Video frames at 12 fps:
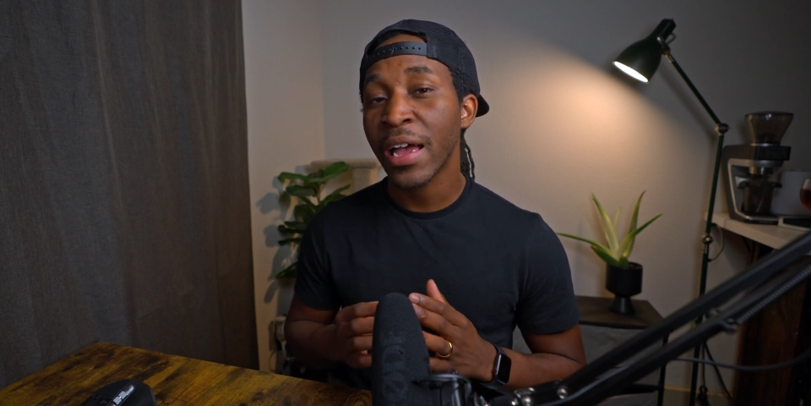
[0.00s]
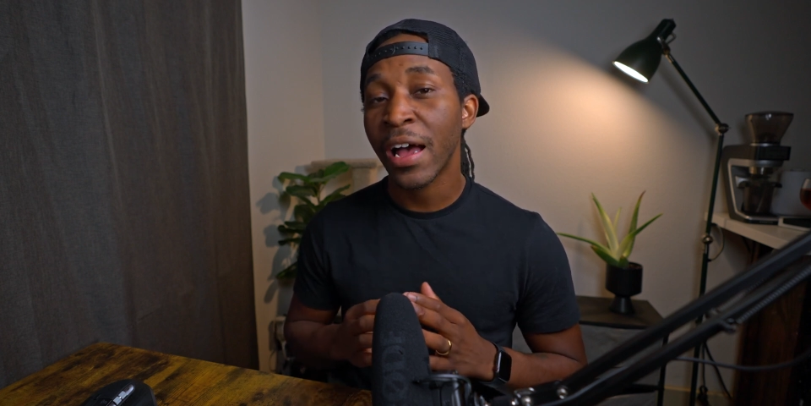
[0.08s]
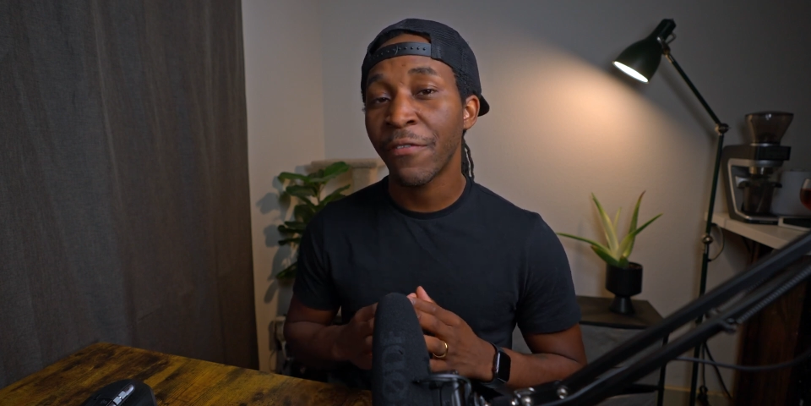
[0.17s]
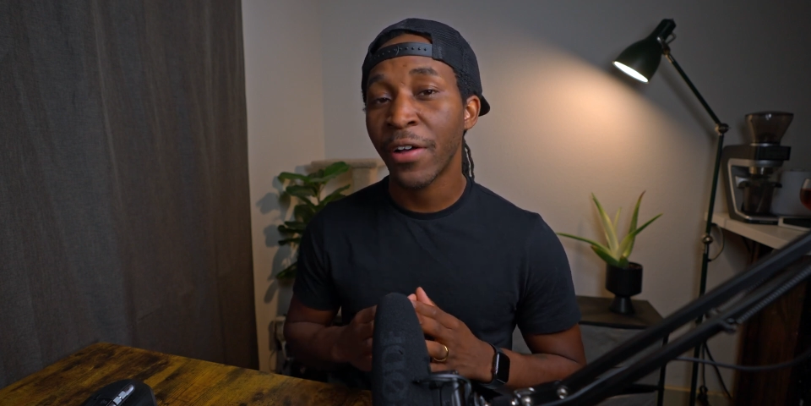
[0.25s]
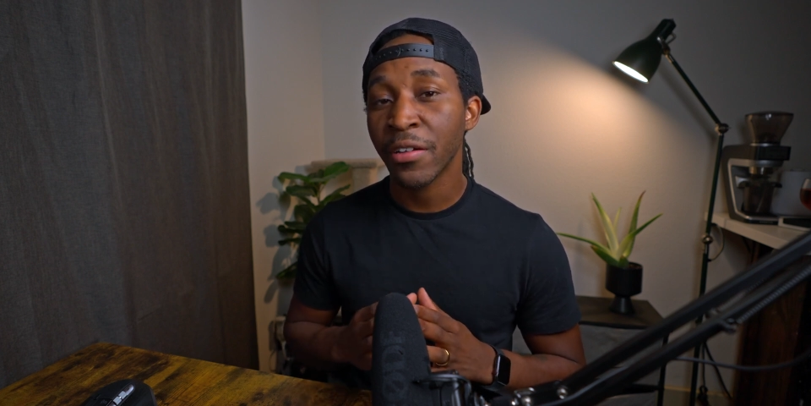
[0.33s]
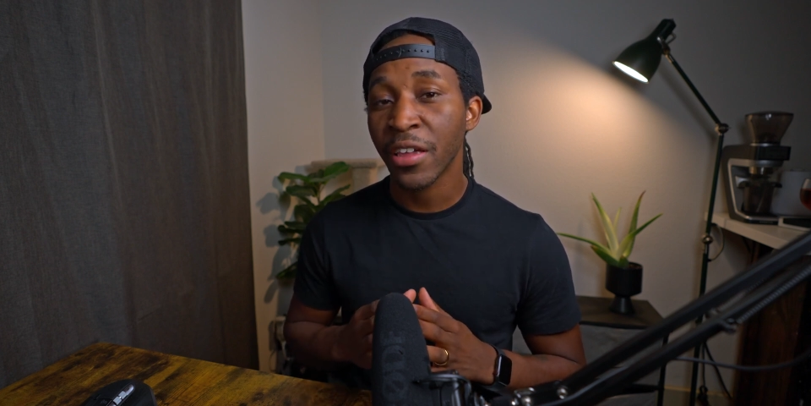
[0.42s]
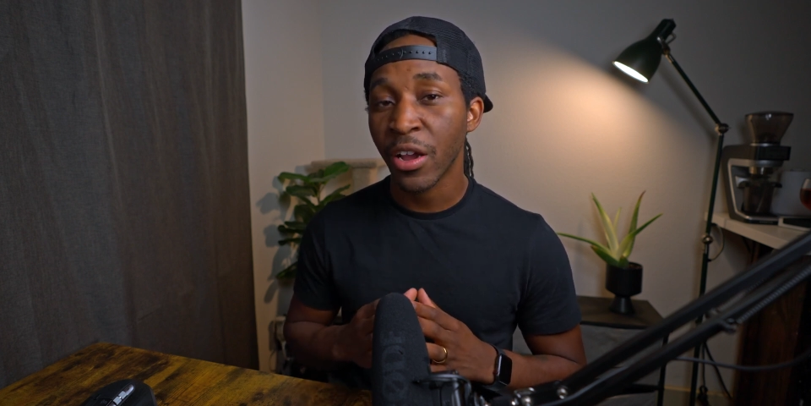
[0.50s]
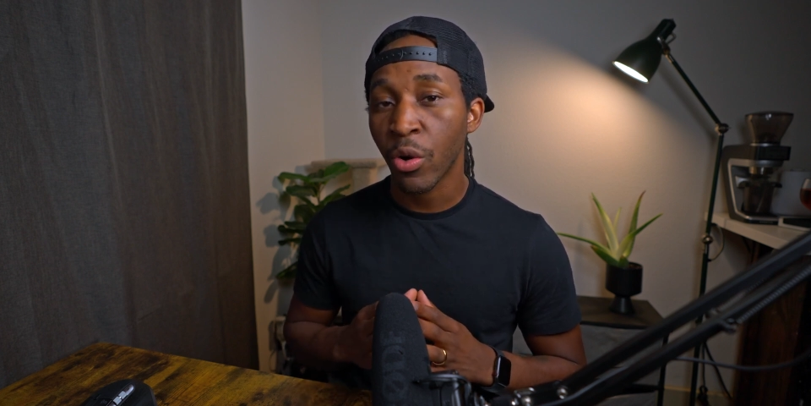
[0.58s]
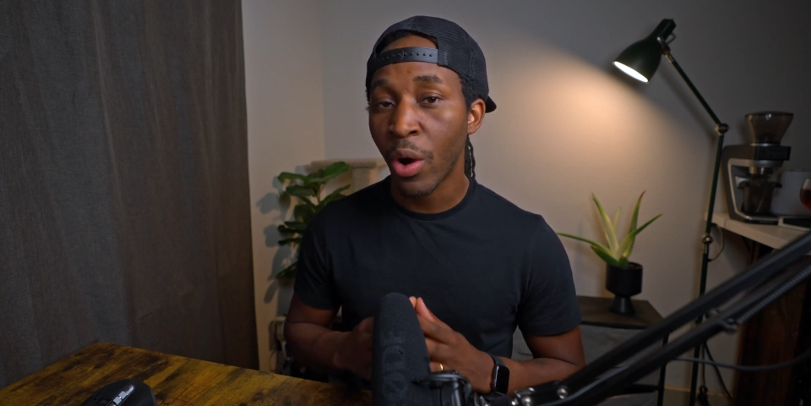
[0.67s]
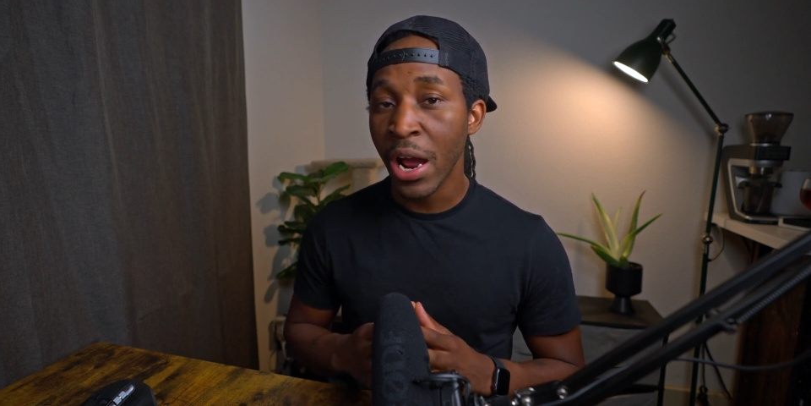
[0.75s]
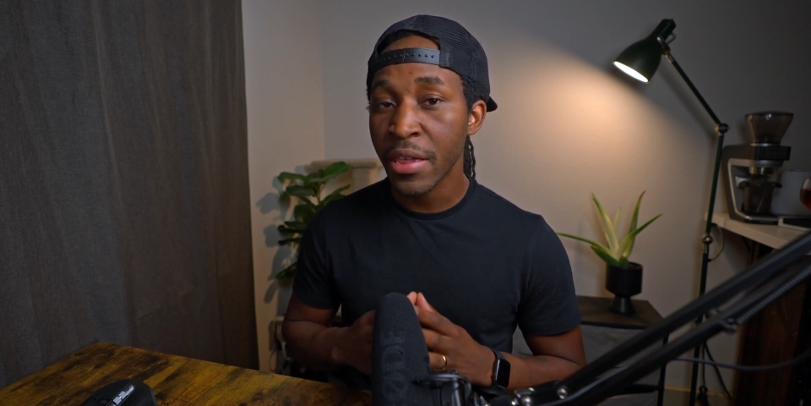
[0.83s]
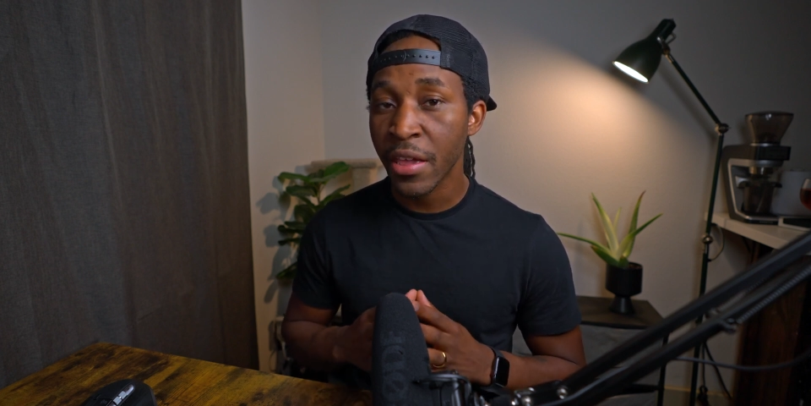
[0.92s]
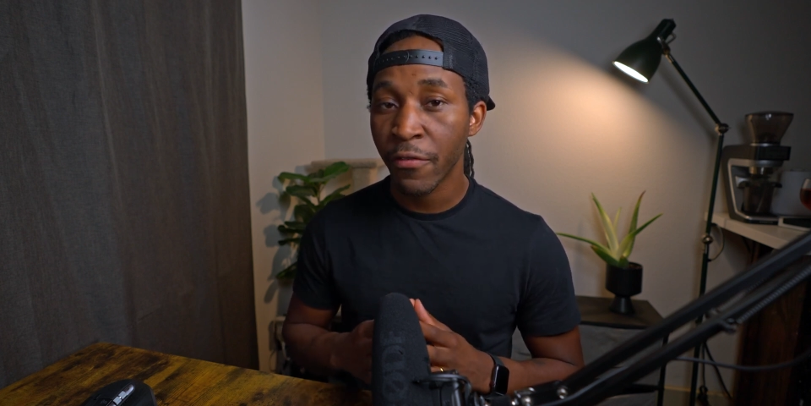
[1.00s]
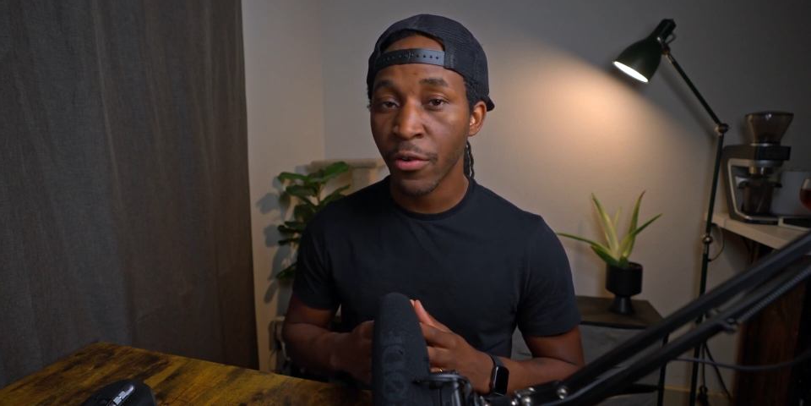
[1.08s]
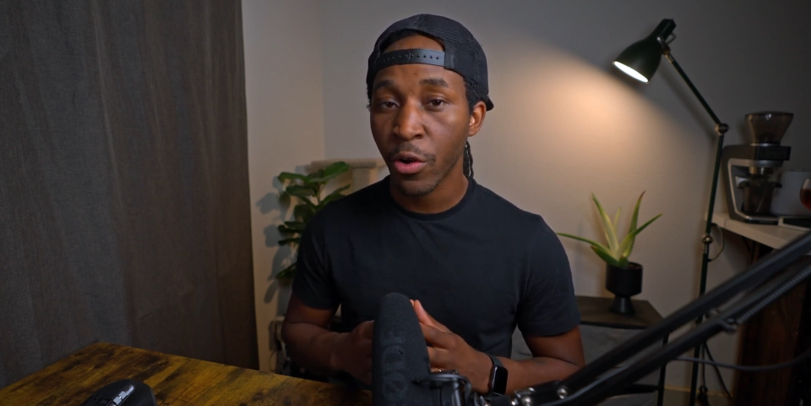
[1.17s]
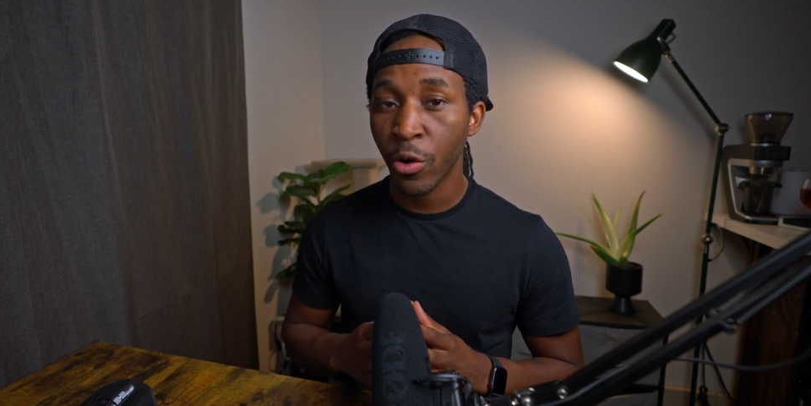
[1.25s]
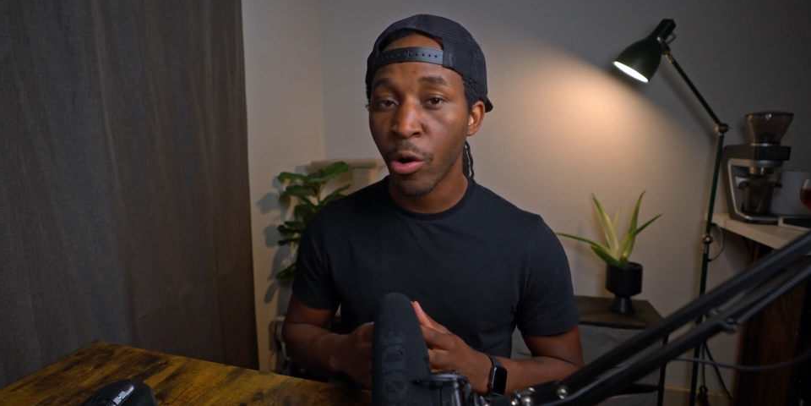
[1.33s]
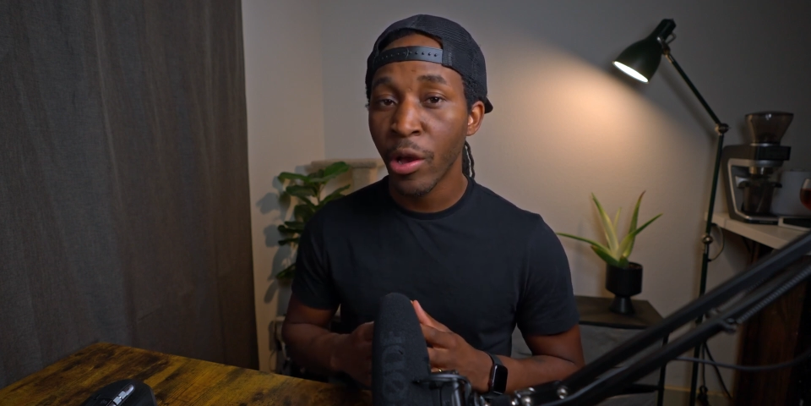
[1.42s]
I found it quite
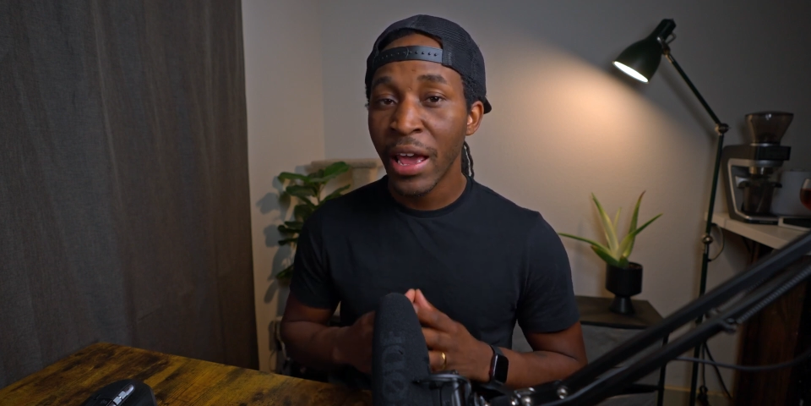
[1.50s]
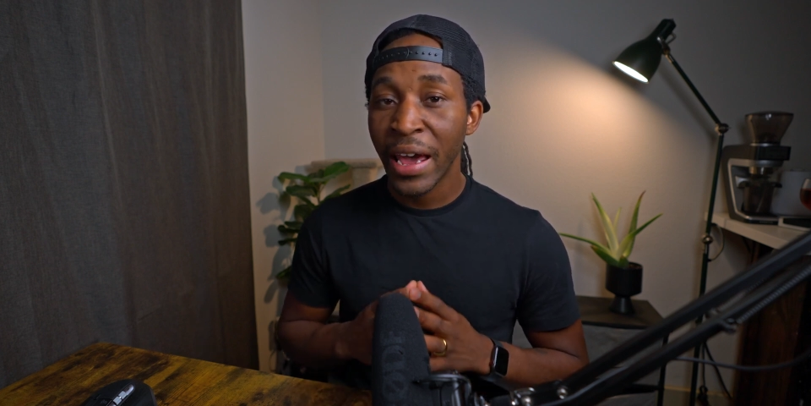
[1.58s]
difficult